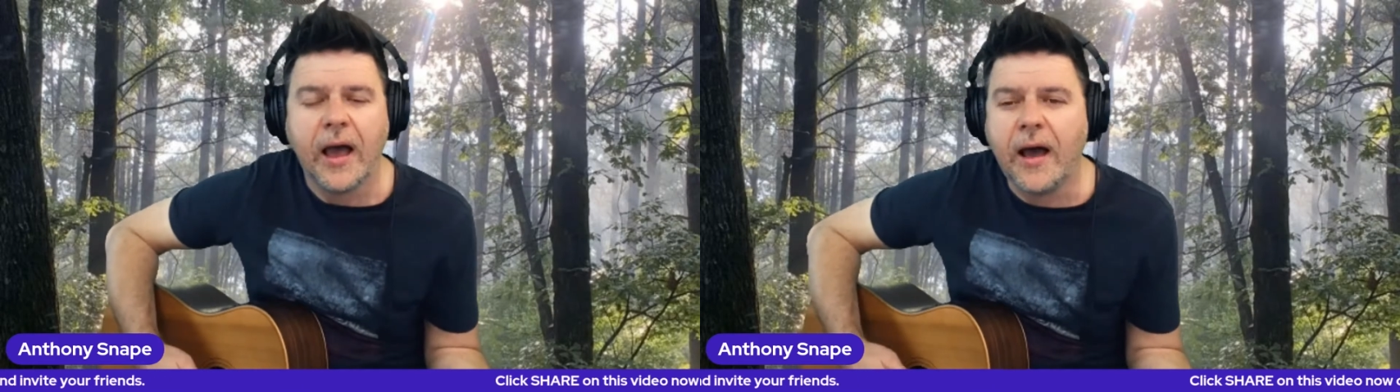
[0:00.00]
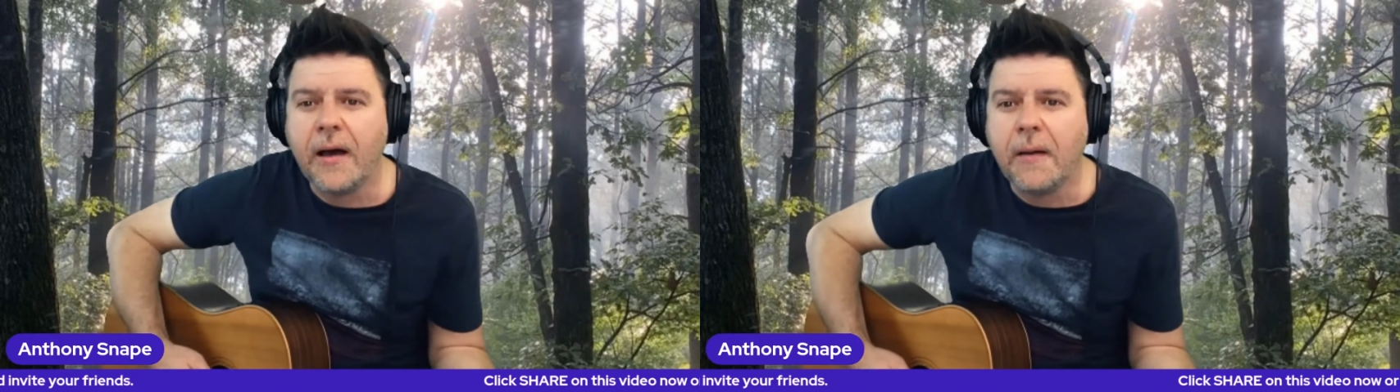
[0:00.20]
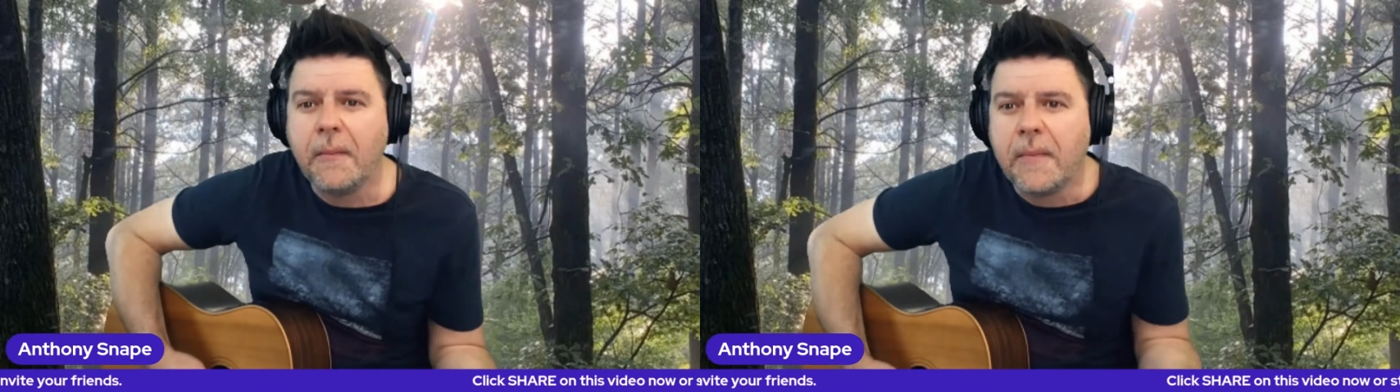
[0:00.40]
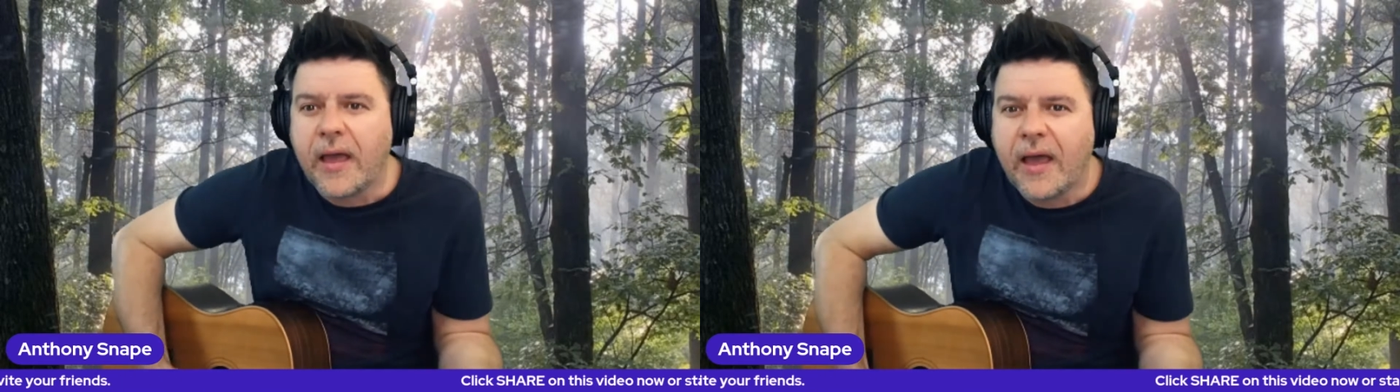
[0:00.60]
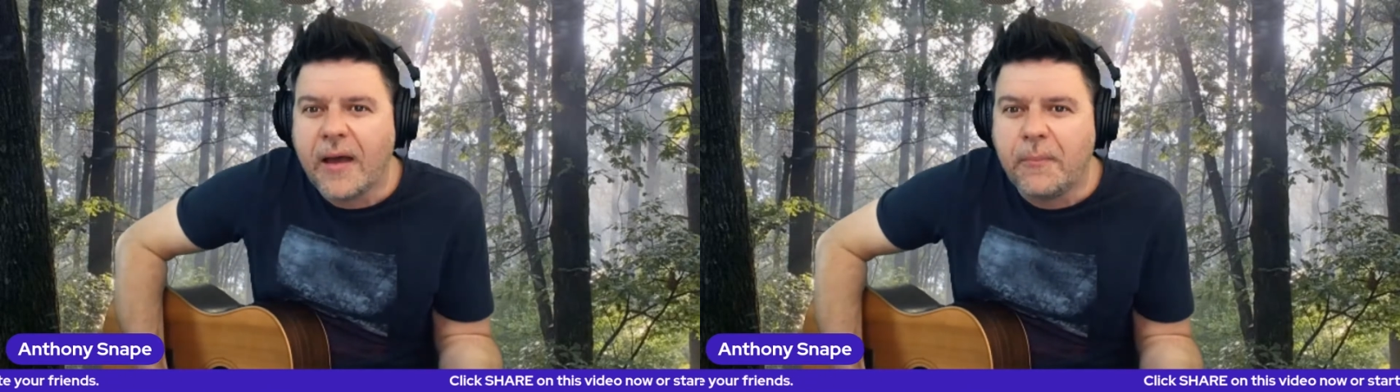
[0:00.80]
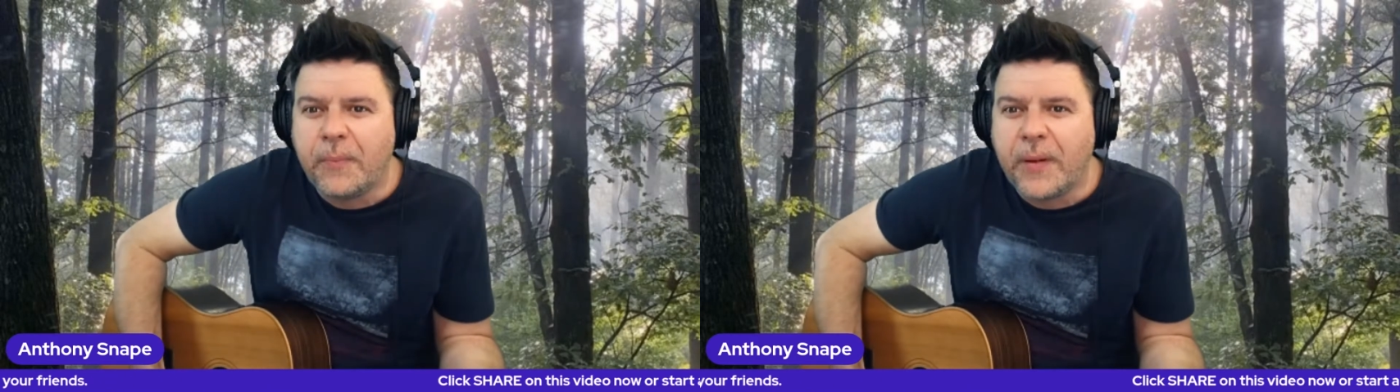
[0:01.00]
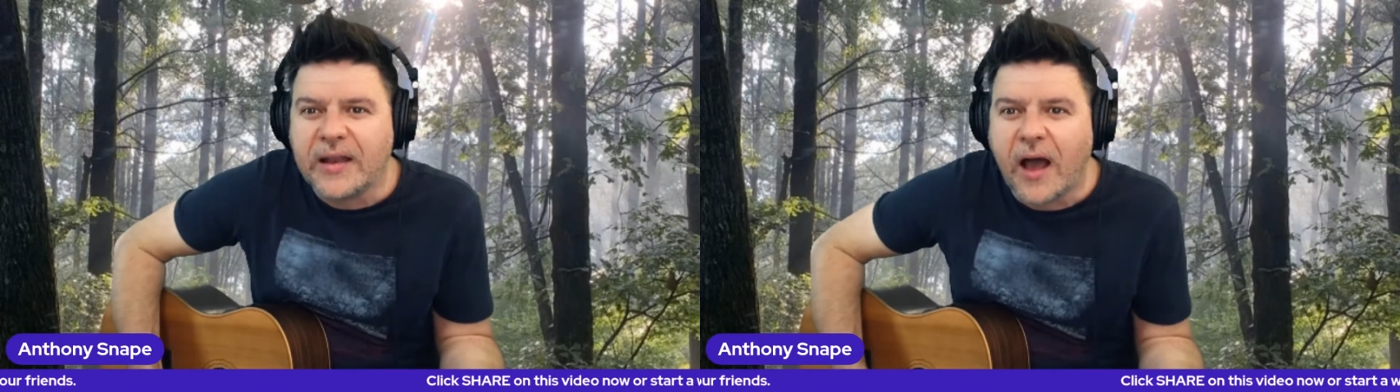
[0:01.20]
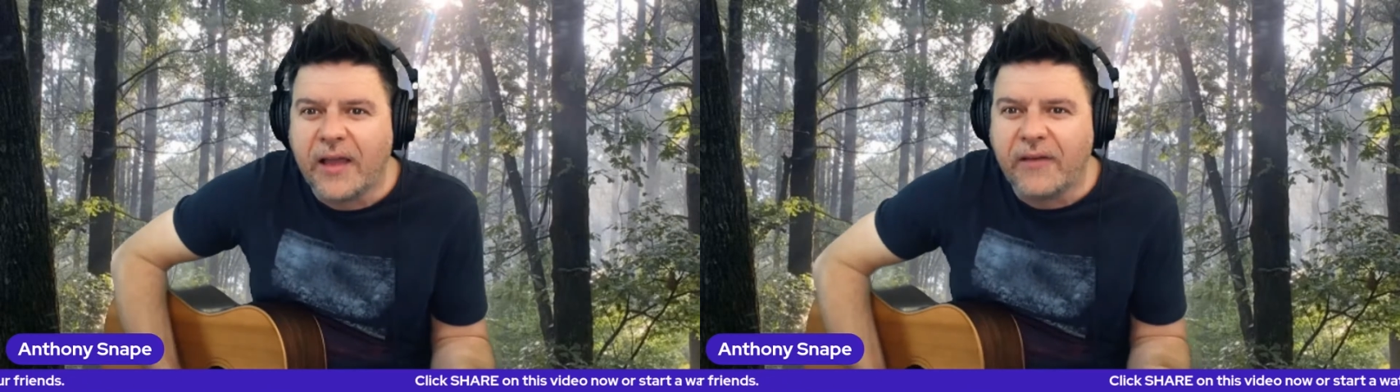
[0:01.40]

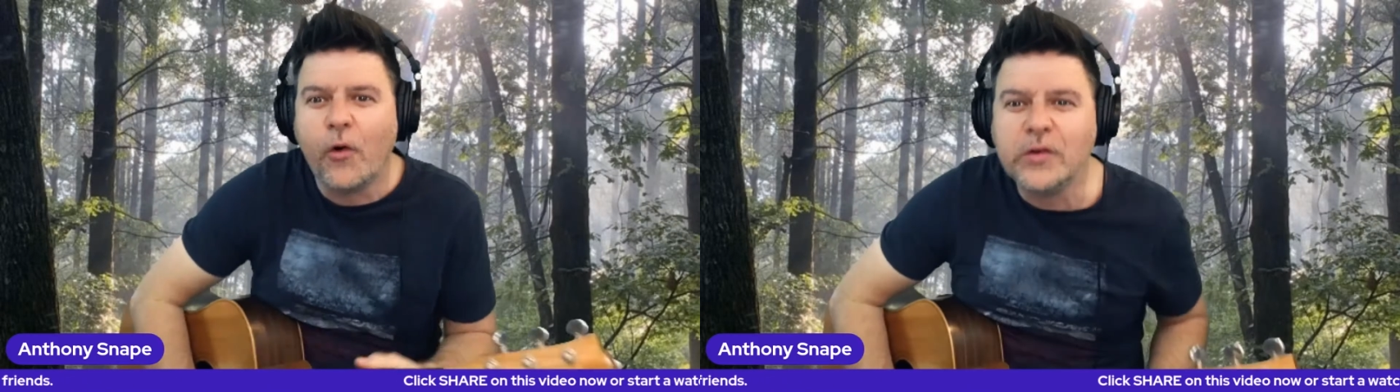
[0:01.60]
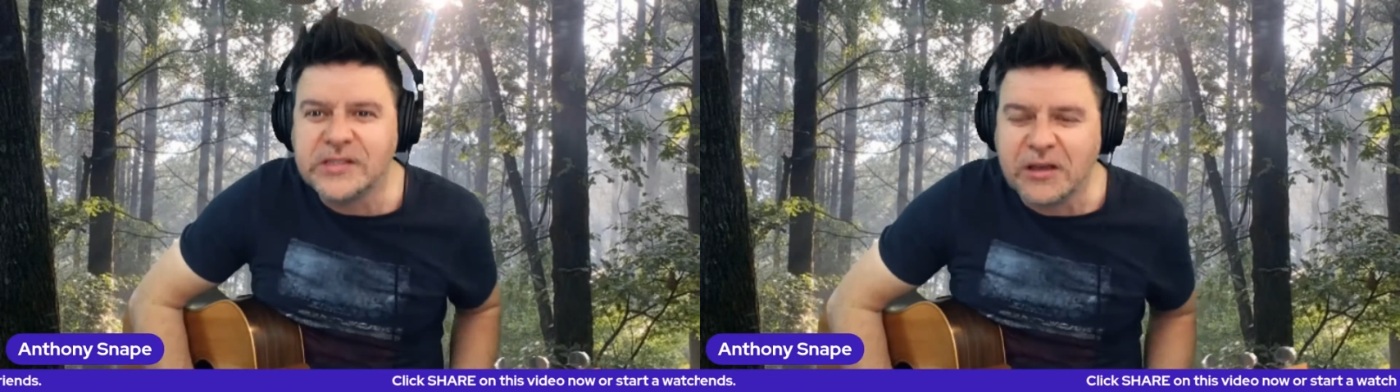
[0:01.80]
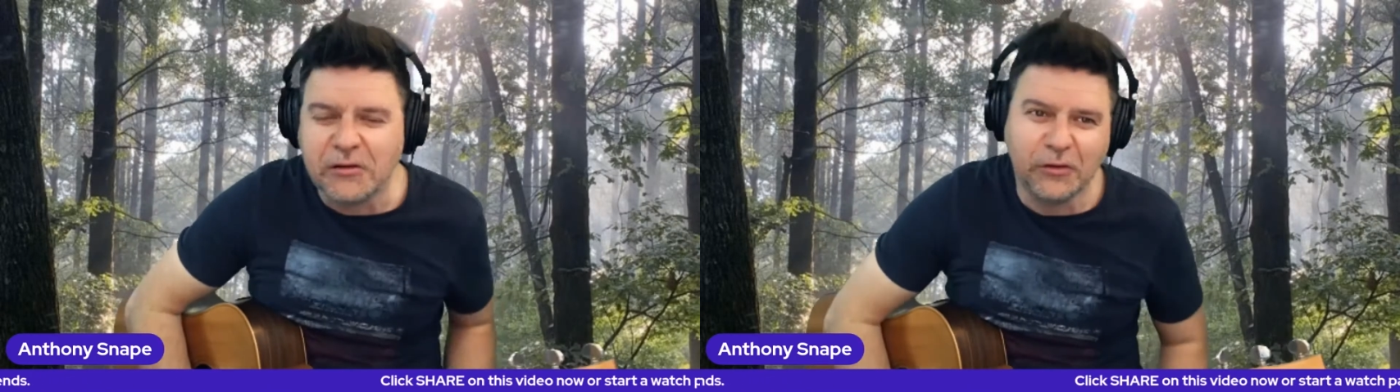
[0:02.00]
But I've also